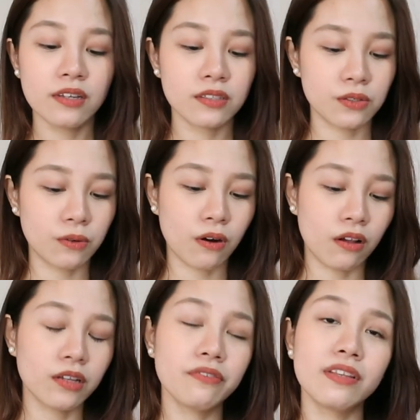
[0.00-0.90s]
So
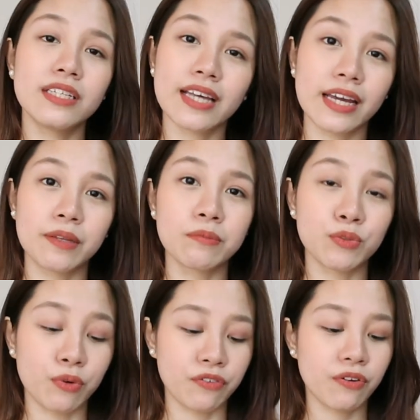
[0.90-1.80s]
all of these
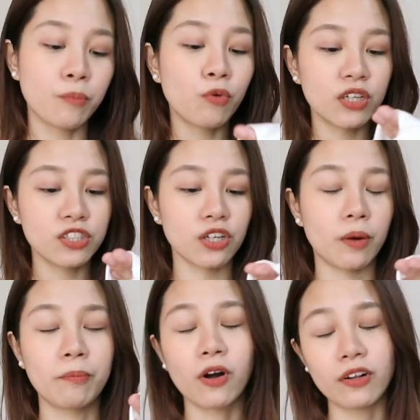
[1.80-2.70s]
items were from one
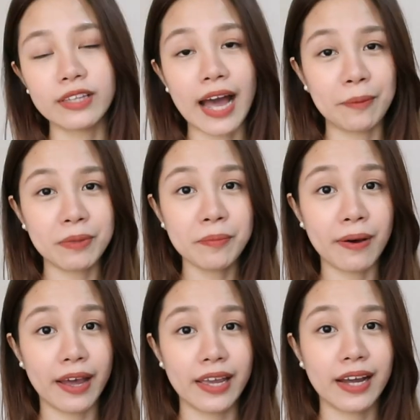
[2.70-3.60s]
shop called Happy
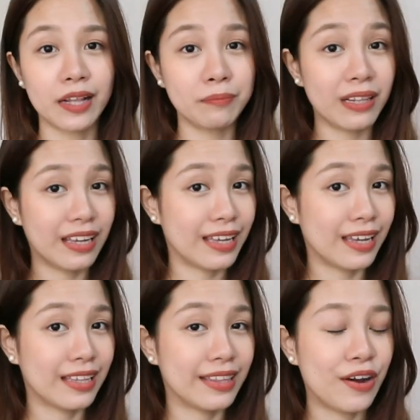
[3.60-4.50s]
Buying. I'll be
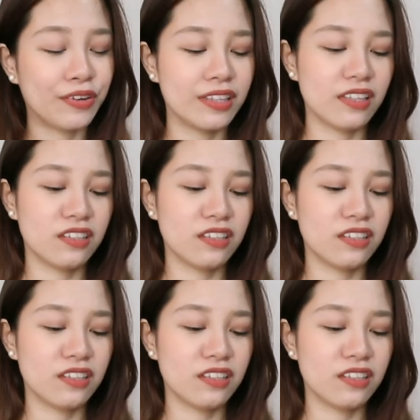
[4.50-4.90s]
linking it down in the